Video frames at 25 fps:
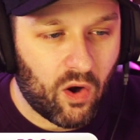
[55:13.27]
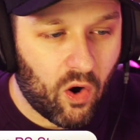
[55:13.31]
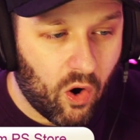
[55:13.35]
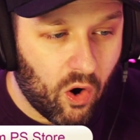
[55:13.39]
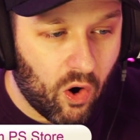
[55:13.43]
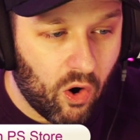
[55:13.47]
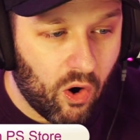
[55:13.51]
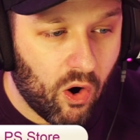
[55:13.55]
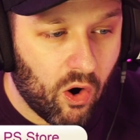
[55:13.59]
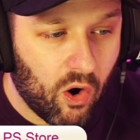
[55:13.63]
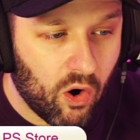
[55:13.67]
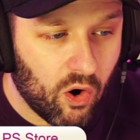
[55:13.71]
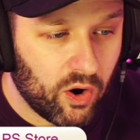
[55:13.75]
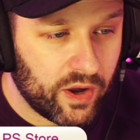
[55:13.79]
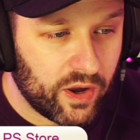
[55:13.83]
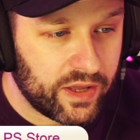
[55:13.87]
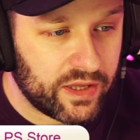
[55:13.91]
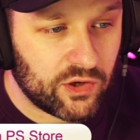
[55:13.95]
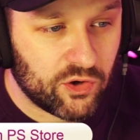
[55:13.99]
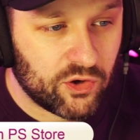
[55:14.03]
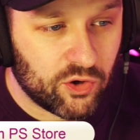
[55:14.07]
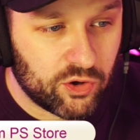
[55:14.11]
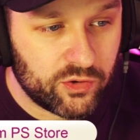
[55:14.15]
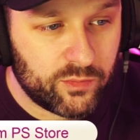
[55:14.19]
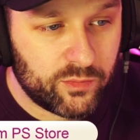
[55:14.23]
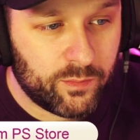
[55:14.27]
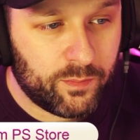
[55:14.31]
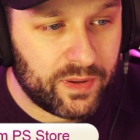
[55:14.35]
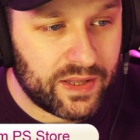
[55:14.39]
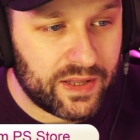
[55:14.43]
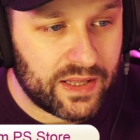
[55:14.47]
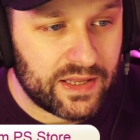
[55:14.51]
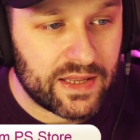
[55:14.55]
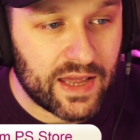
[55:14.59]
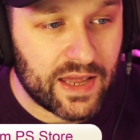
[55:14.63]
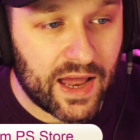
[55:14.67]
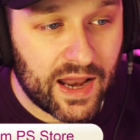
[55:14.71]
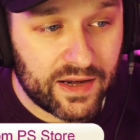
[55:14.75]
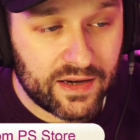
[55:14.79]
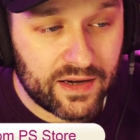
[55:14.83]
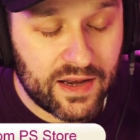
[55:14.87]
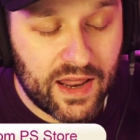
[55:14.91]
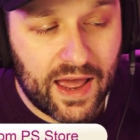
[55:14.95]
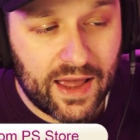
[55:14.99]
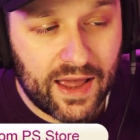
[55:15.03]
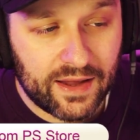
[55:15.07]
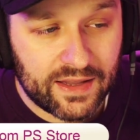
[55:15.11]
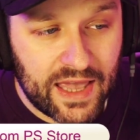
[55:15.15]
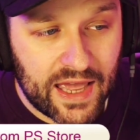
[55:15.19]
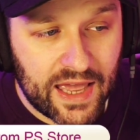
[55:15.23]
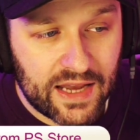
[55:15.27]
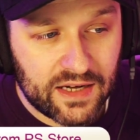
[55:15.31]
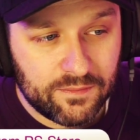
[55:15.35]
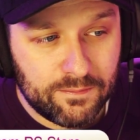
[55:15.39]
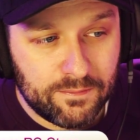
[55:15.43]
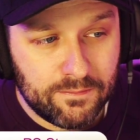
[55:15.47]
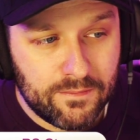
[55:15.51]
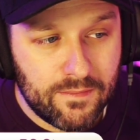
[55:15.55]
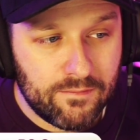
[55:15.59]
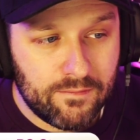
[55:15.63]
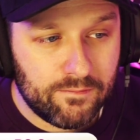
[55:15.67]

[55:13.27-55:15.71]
or it could be, and I kind of